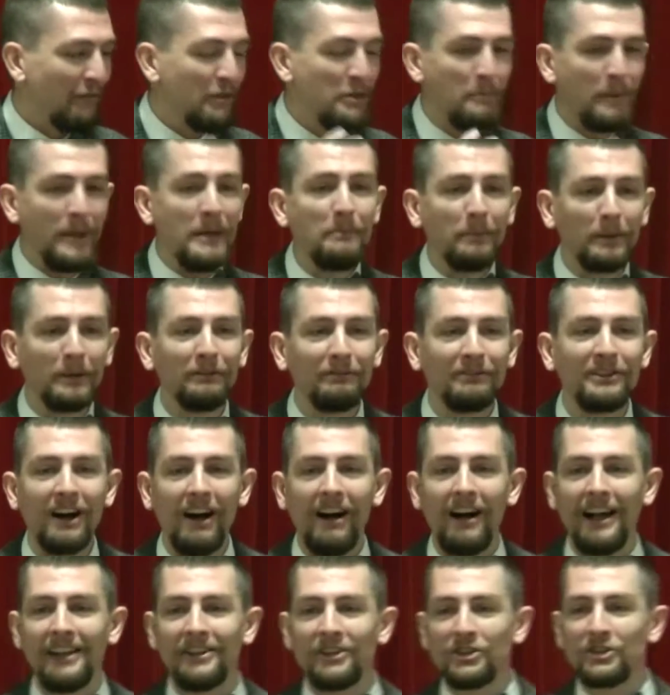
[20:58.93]
for the people of
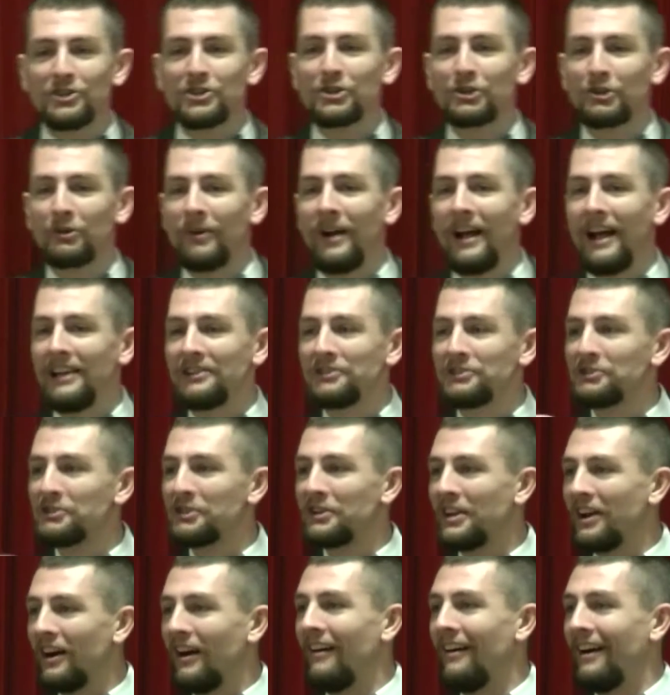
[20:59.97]
God to
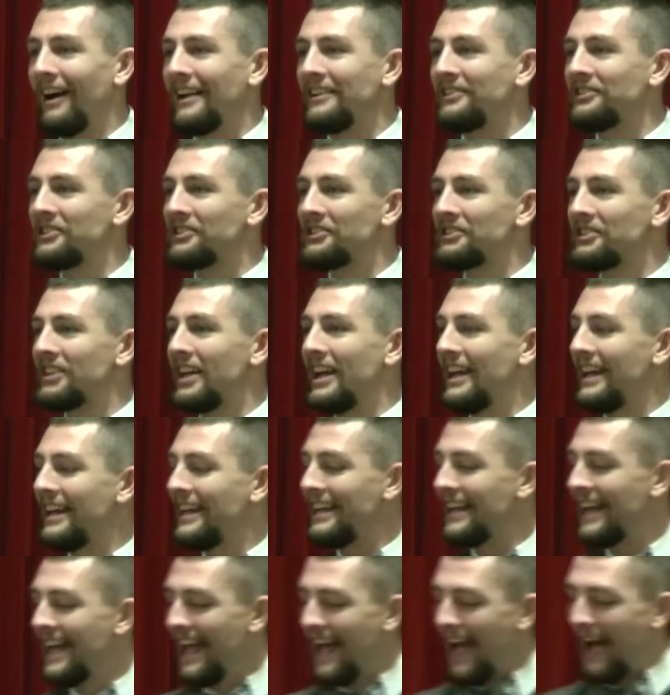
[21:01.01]
trust God to
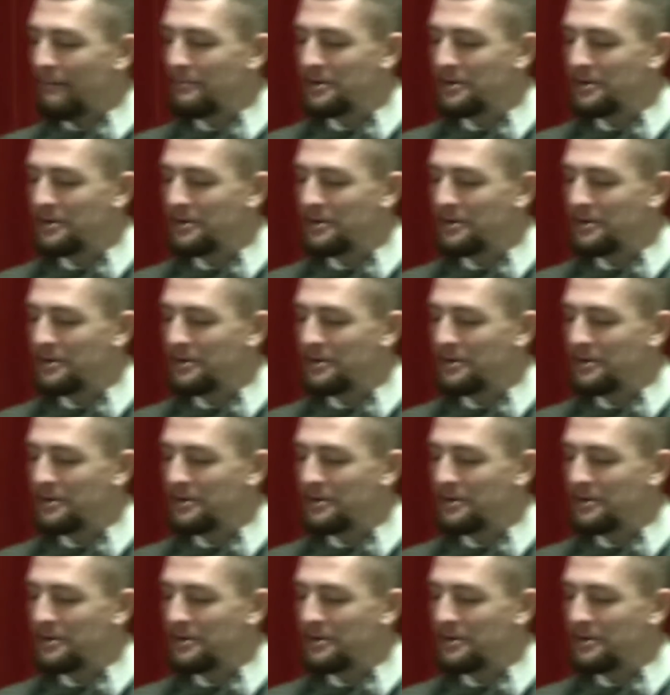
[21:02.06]
say,